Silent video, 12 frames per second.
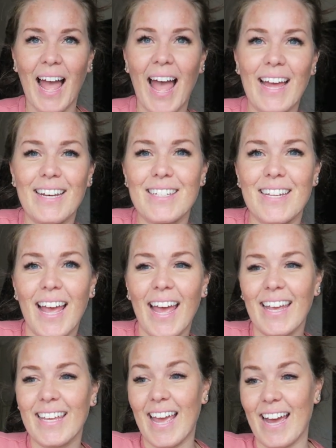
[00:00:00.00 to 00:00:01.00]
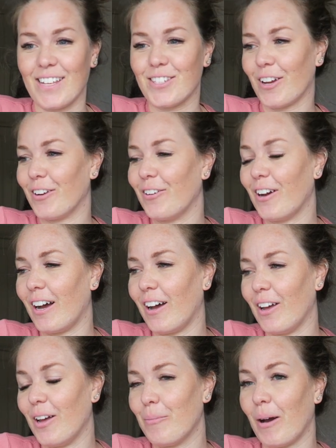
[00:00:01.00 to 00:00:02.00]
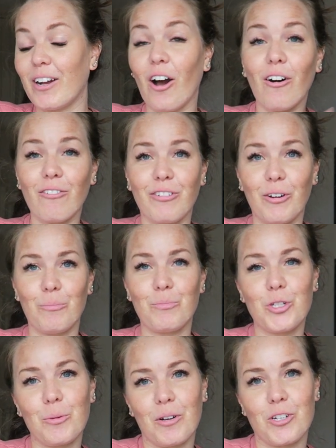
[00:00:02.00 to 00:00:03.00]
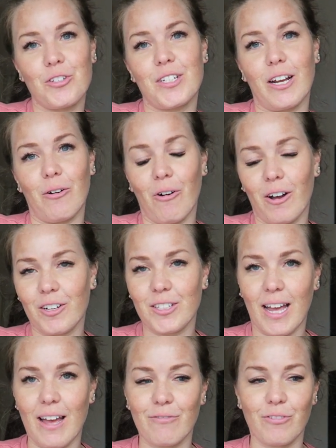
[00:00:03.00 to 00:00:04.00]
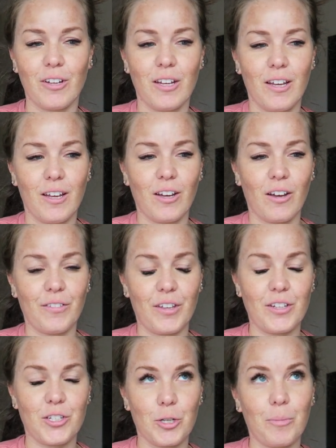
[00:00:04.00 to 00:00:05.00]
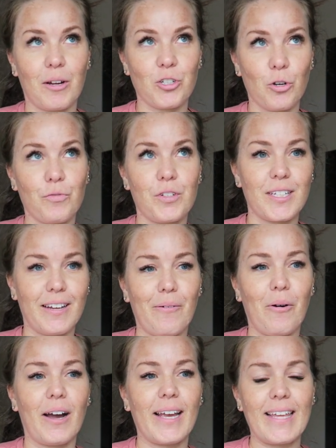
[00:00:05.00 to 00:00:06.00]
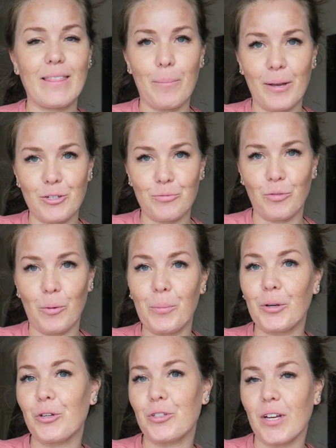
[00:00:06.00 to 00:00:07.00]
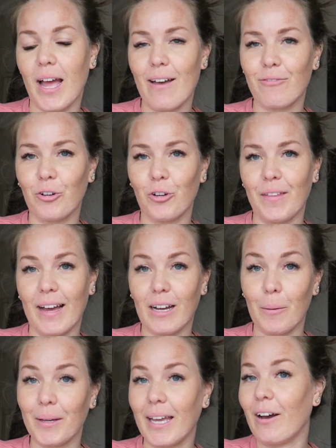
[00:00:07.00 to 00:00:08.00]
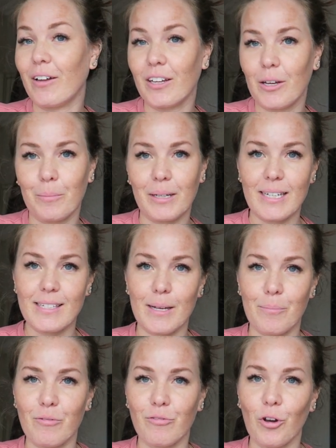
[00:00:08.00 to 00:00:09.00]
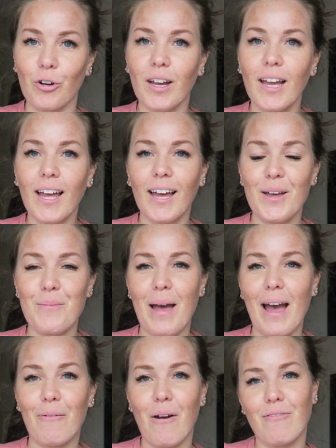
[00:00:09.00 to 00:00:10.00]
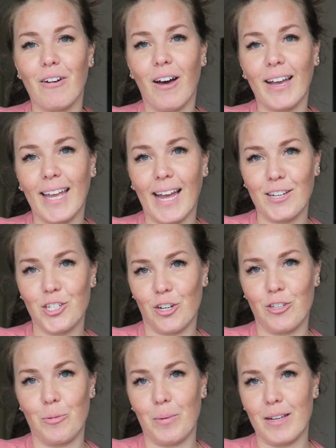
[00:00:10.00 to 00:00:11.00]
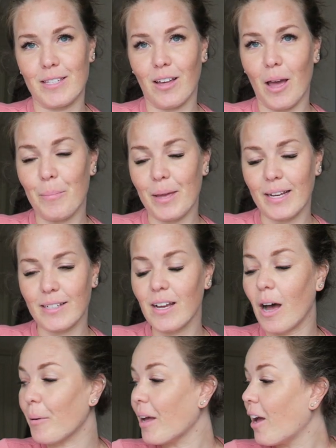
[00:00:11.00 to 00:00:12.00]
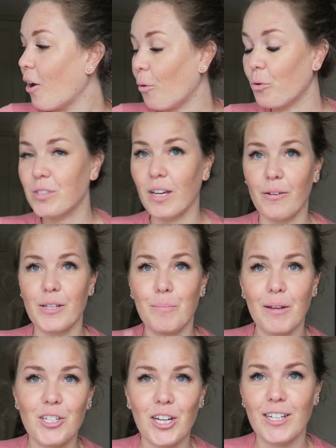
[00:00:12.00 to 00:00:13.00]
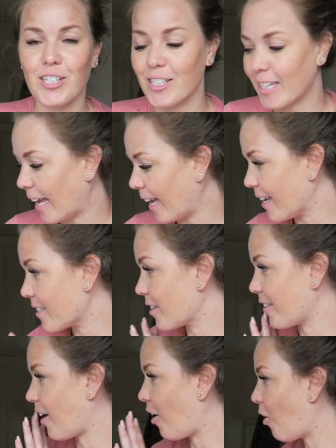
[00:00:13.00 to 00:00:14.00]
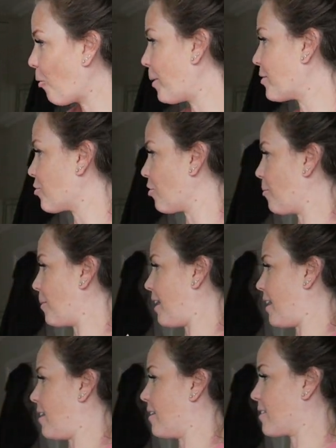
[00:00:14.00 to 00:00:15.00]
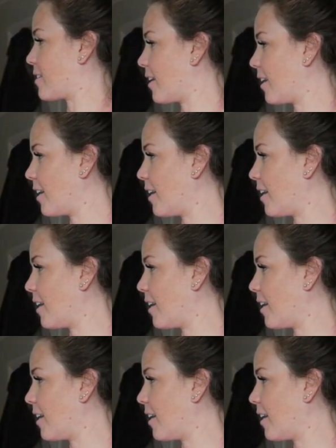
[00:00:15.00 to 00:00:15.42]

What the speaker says: and yeah, so I can't film too much of the DIY because I have too much of the DIY in the bedroom room, because I have got that coming out in a completely separate vlog. However, I can show you the bits that I picked up. Also, it's bed changing day, so the whole bedroom is